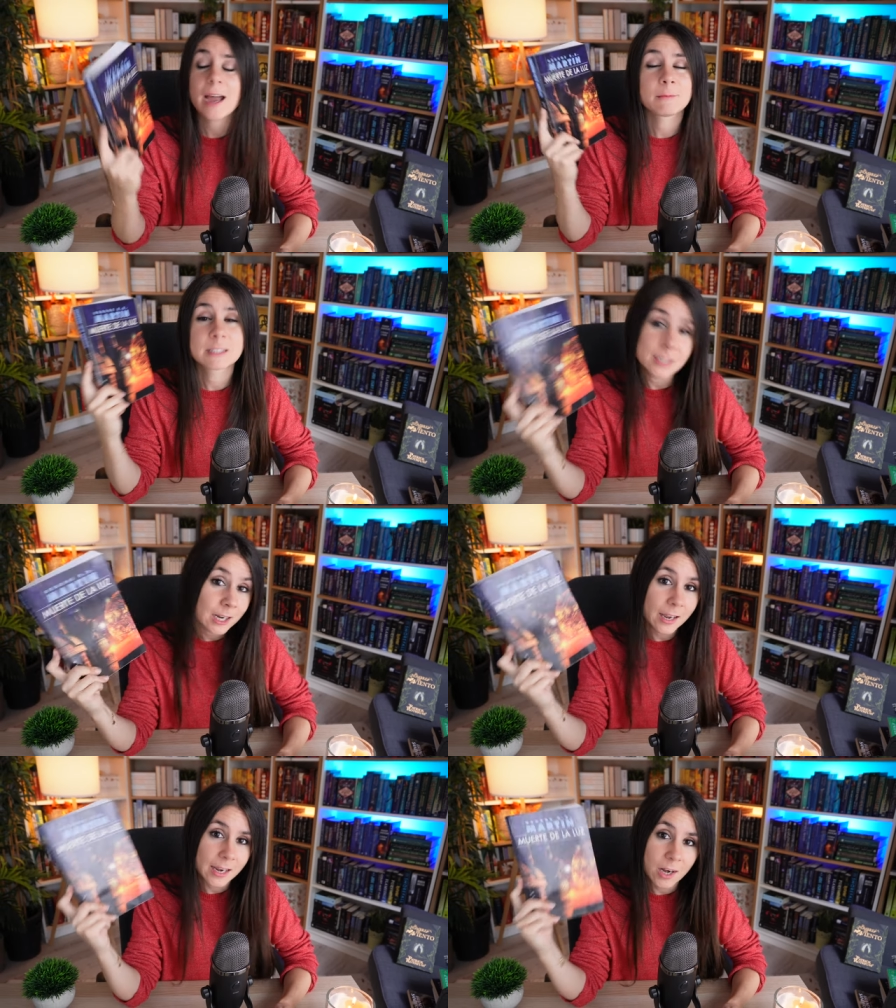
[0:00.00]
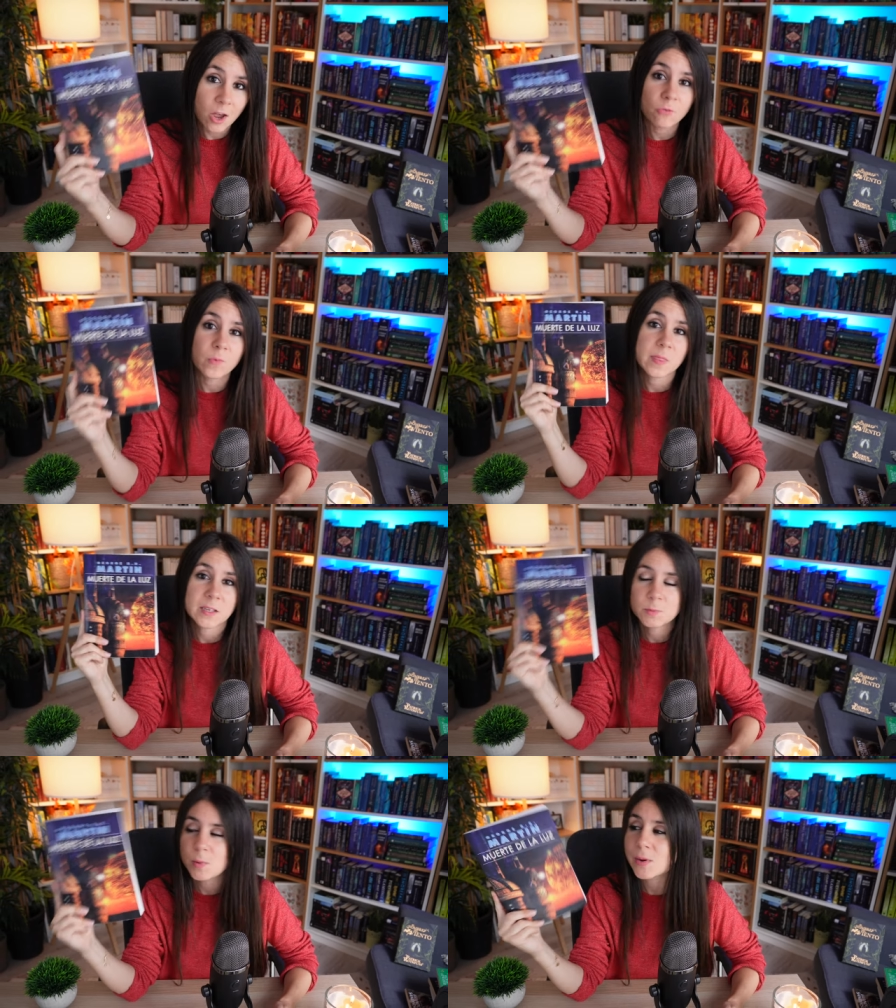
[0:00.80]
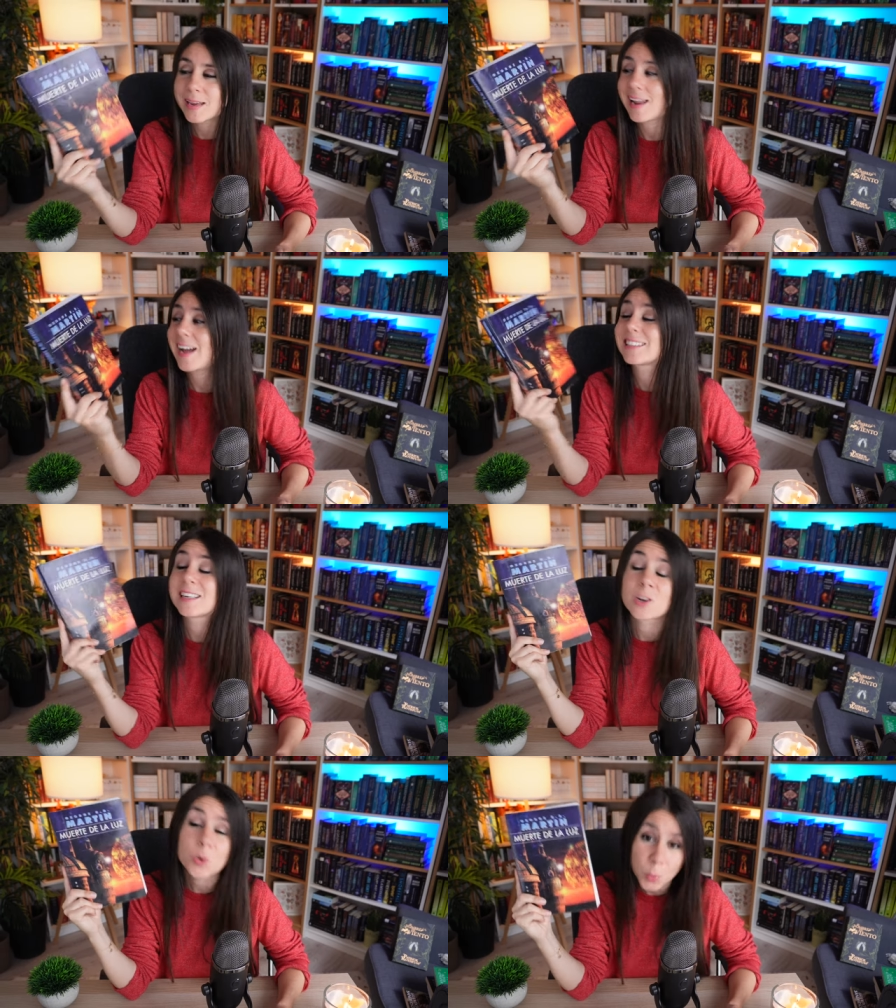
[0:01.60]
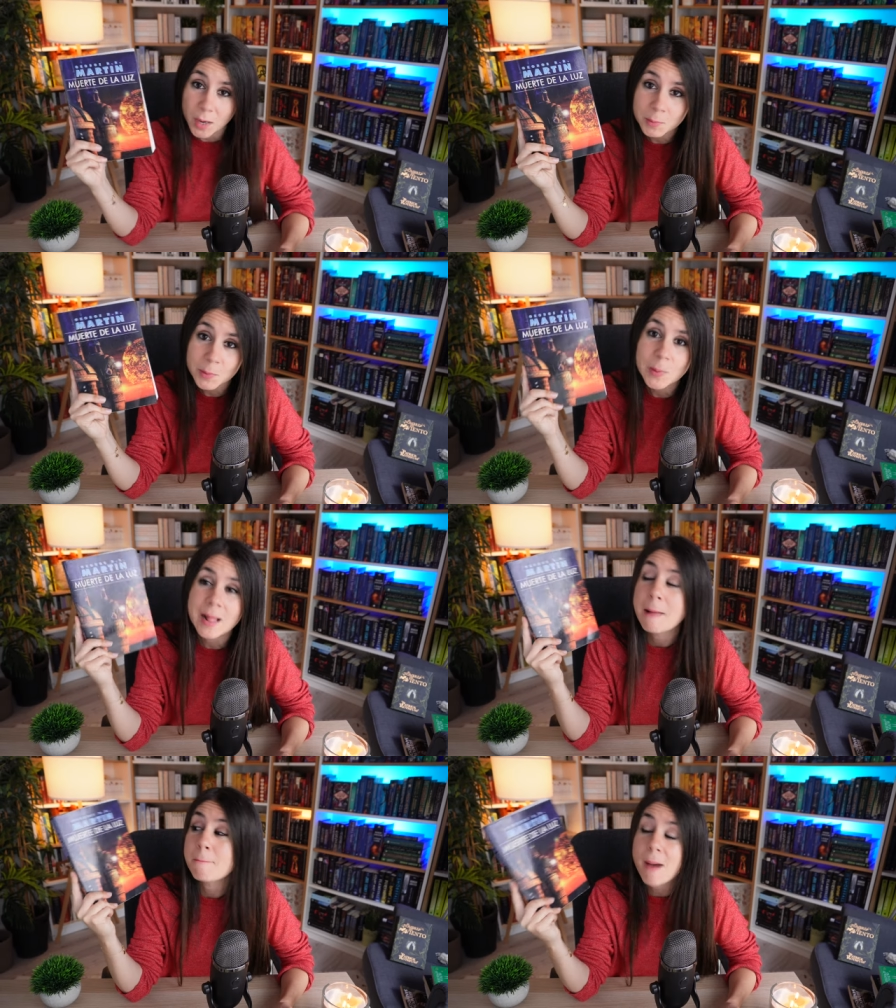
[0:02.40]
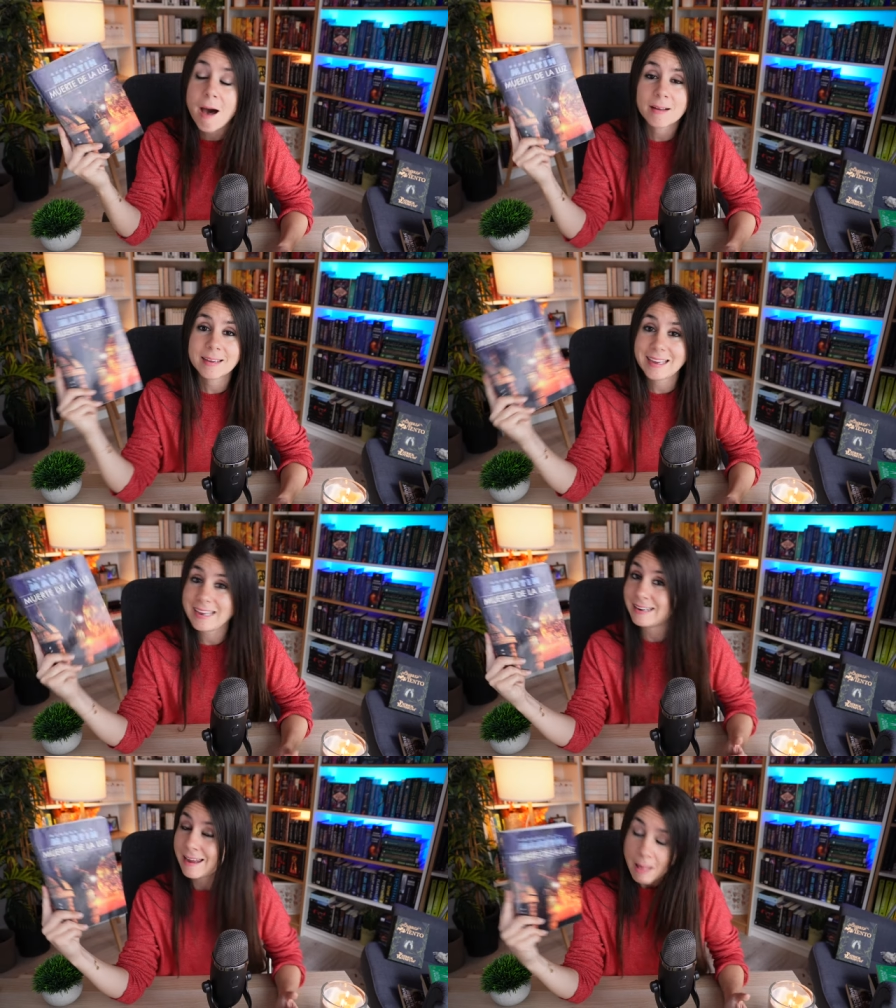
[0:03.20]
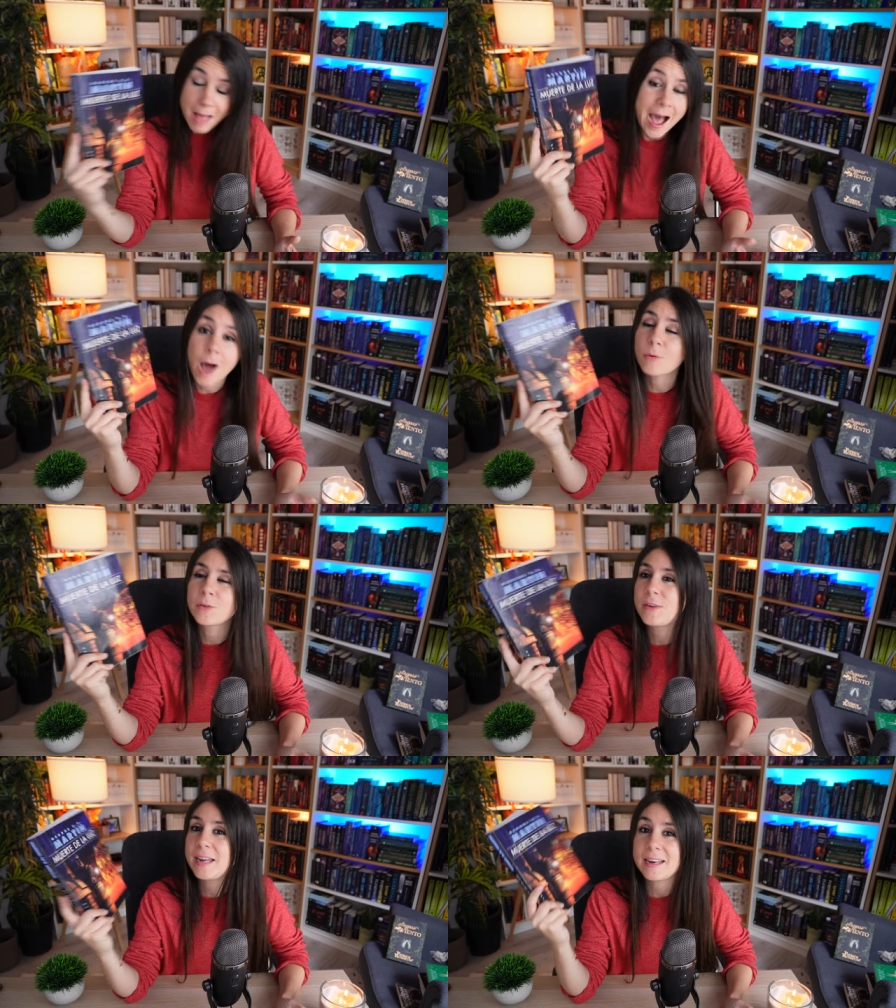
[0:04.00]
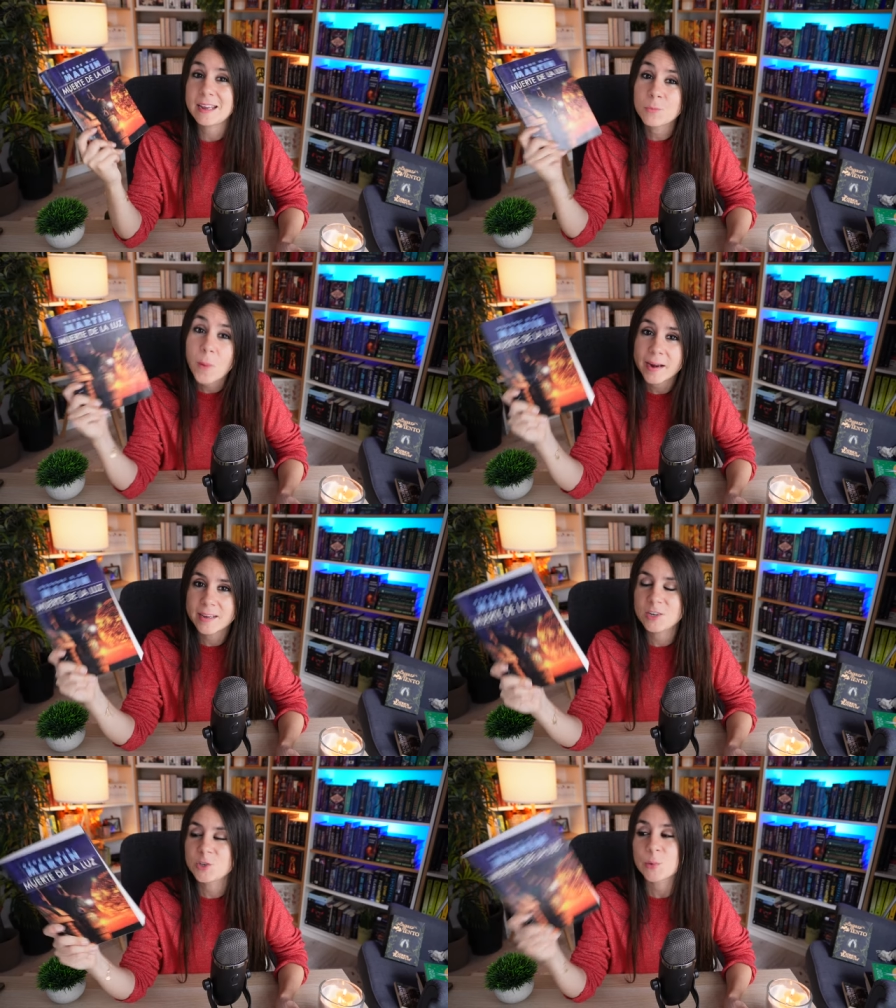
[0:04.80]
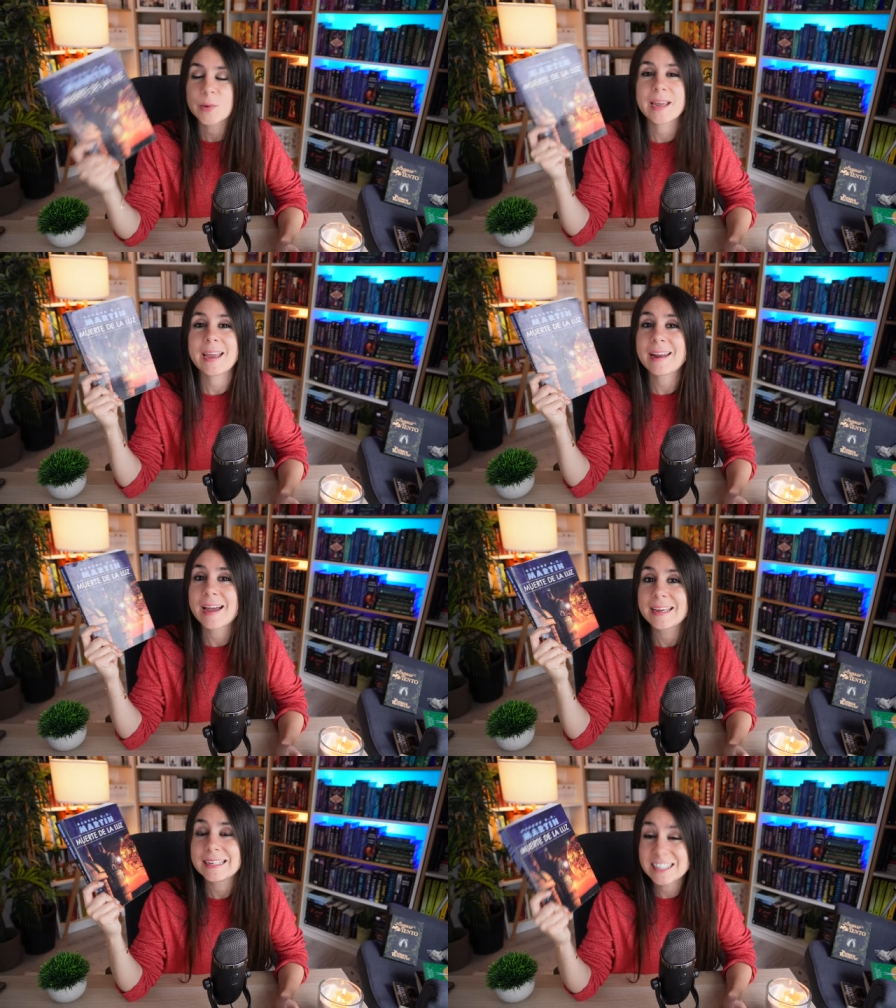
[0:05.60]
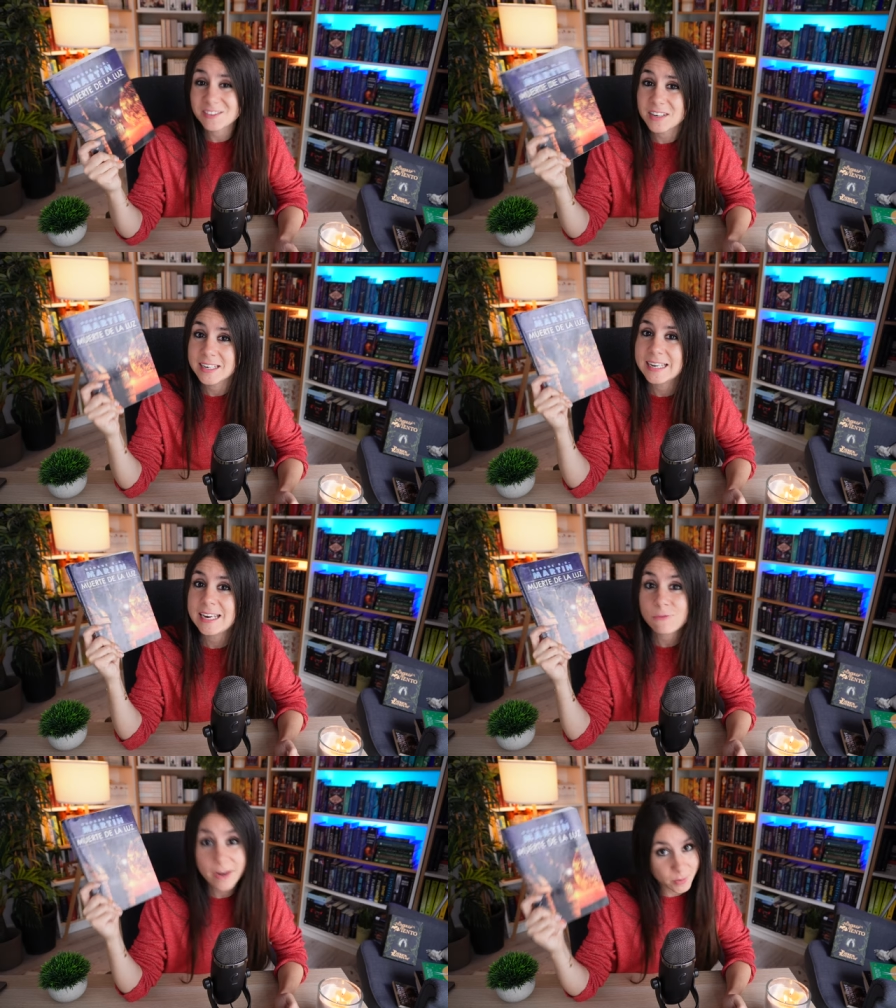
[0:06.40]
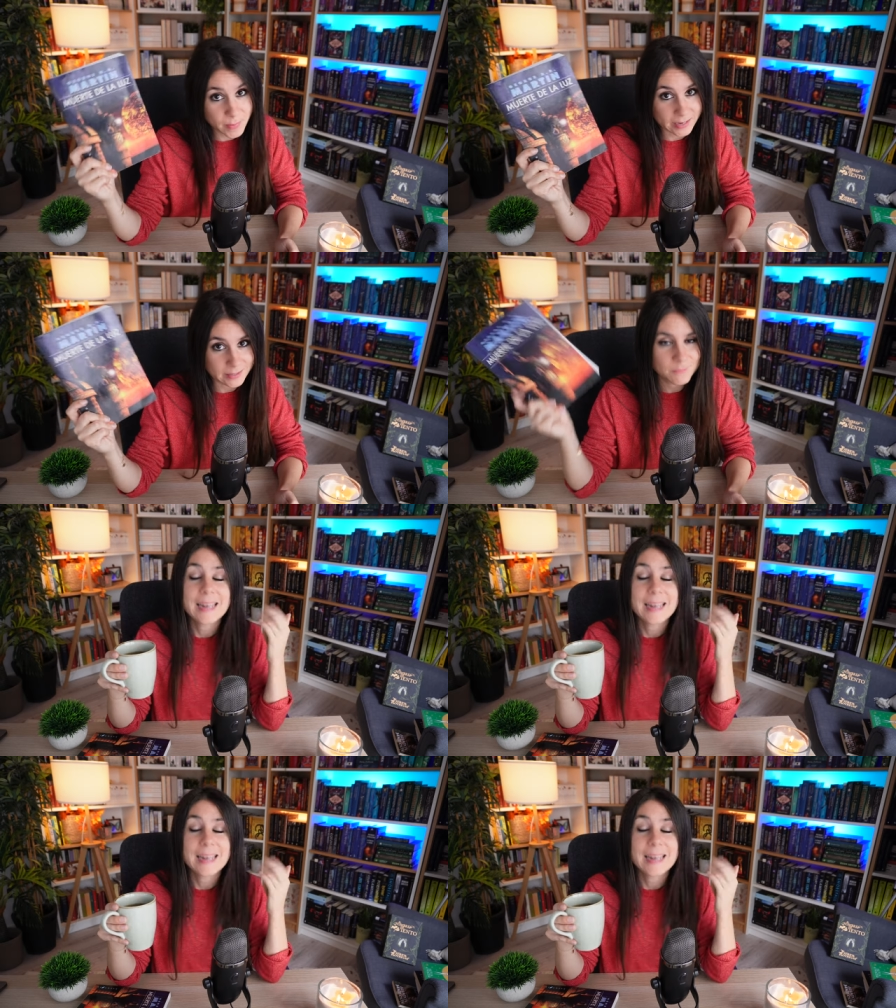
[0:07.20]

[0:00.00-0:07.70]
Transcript: I'm still in love with this book. It has an incredible mark in how I read and what I enjoy, and I definitely recommend.